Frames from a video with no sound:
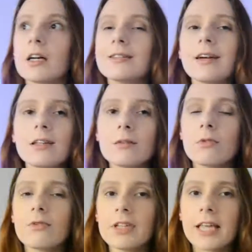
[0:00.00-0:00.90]
the other
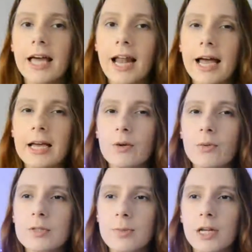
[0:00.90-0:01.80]
movie that I
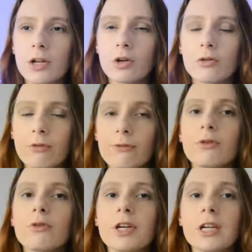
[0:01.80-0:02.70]
was planning on
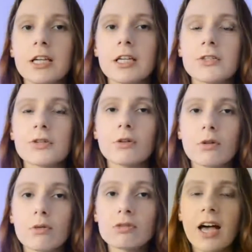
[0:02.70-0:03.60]
reviewing is
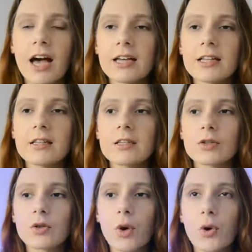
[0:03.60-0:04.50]
Low Tide,
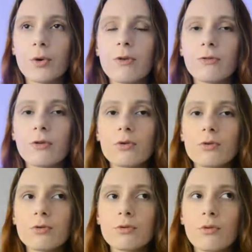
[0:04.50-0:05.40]
so if
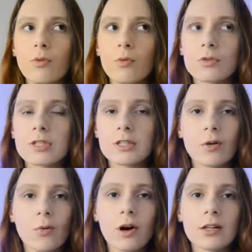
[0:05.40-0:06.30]
you
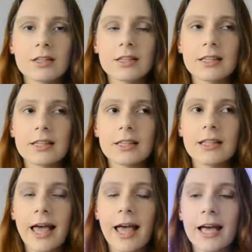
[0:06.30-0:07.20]
still want
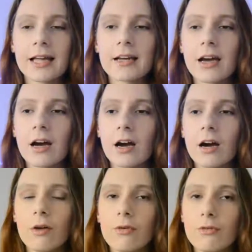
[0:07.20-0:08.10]
that
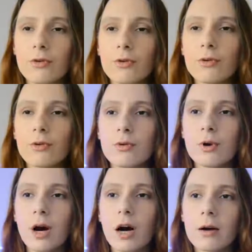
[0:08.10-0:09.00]
a review,
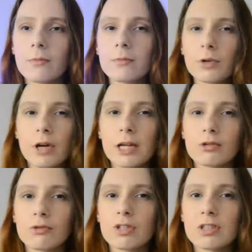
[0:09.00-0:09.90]
you guys
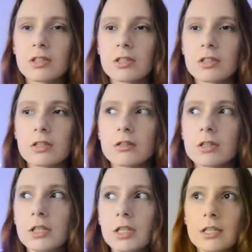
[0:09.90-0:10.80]
on Twitter
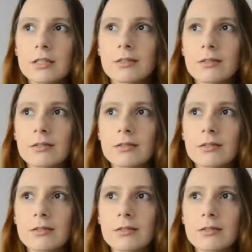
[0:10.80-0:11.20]
didn't